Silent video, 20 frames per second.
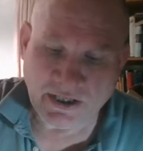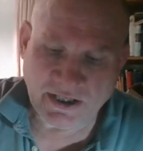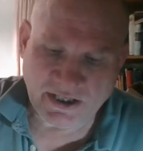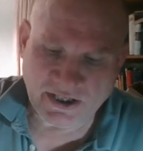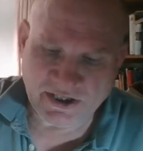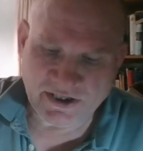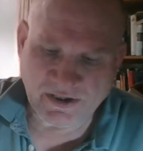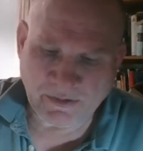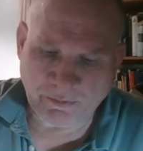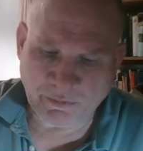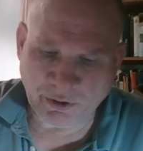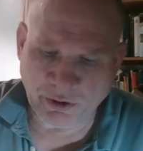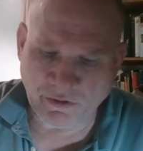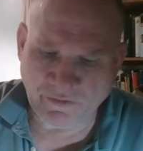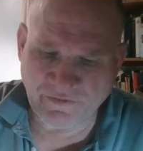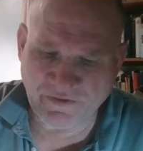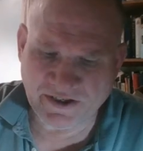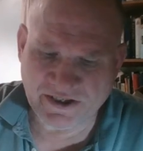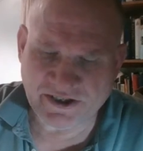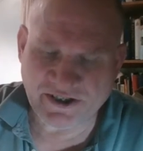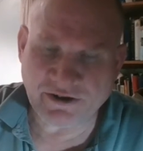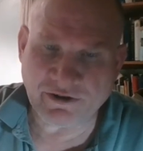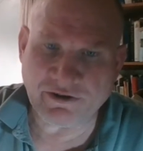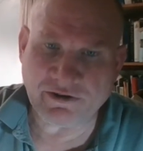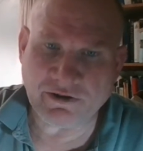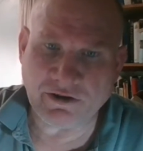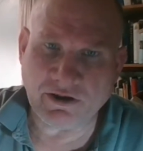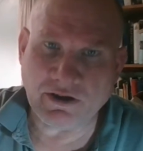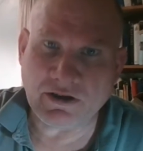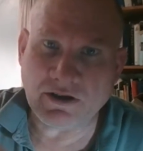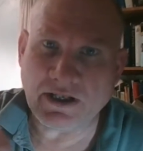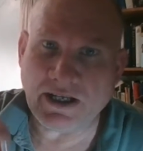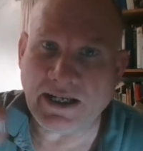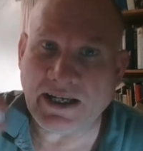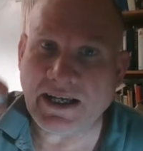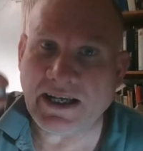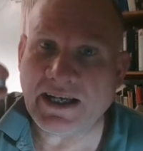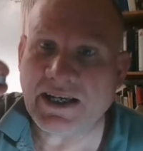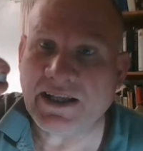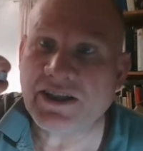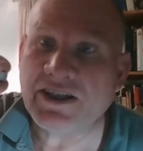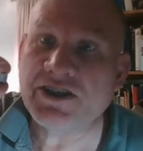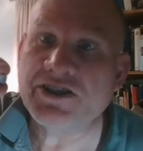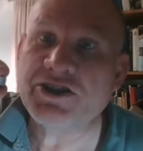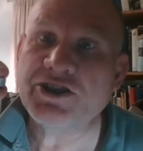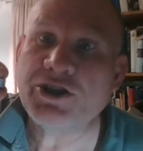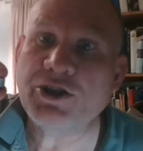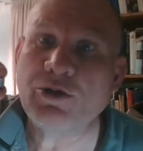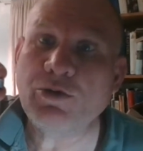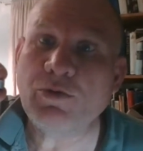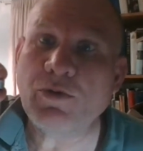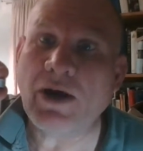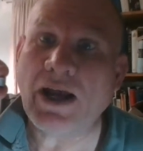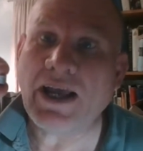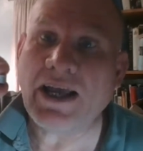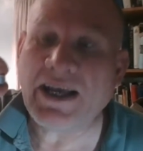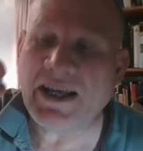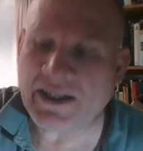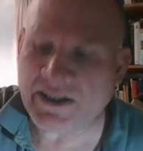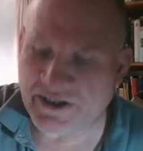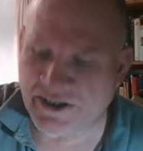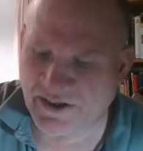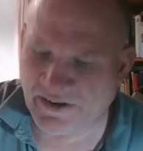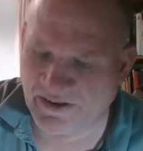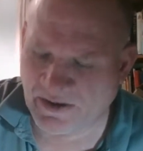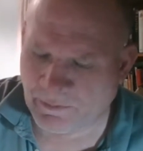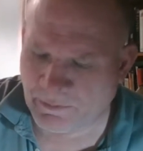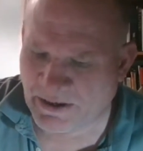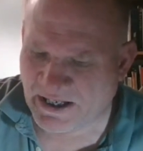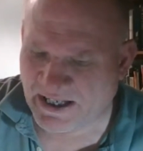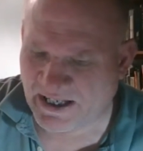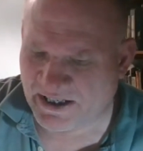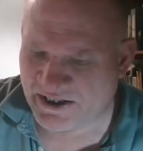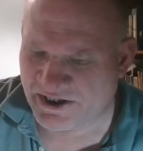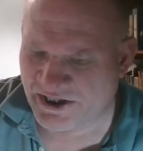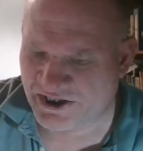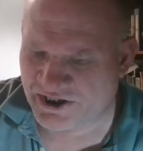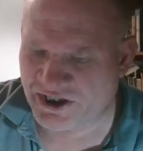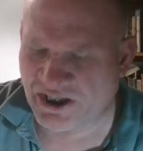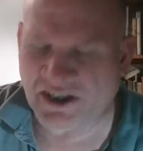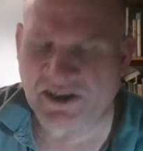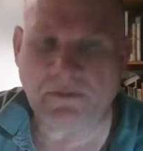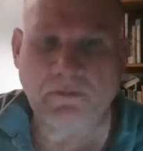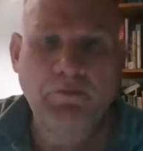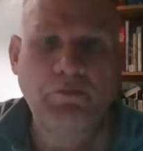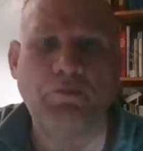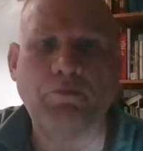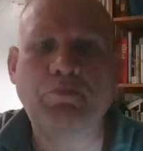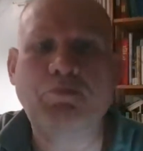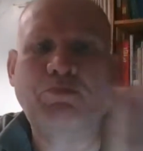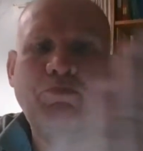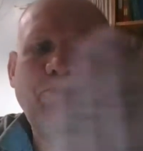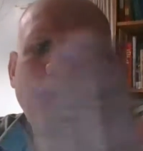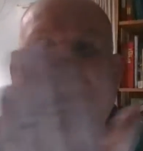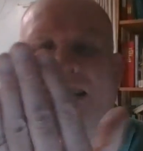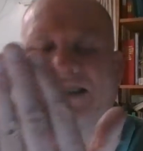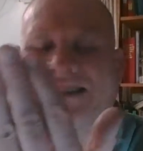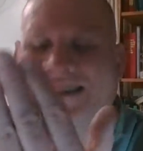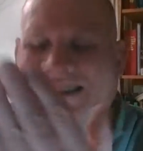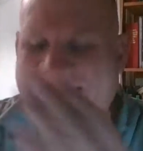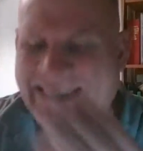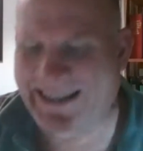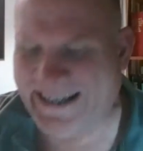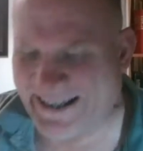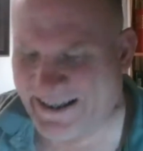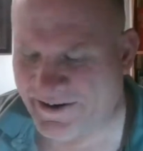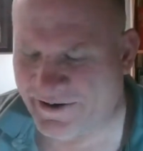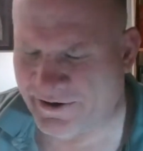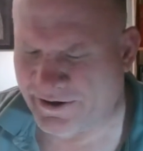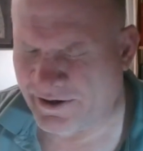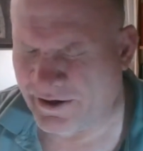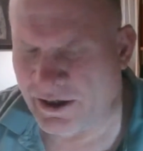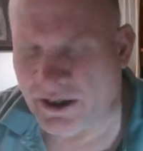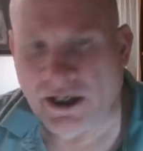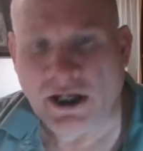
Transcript: and it's a perfect circle, and the two ends of the bands just butt together.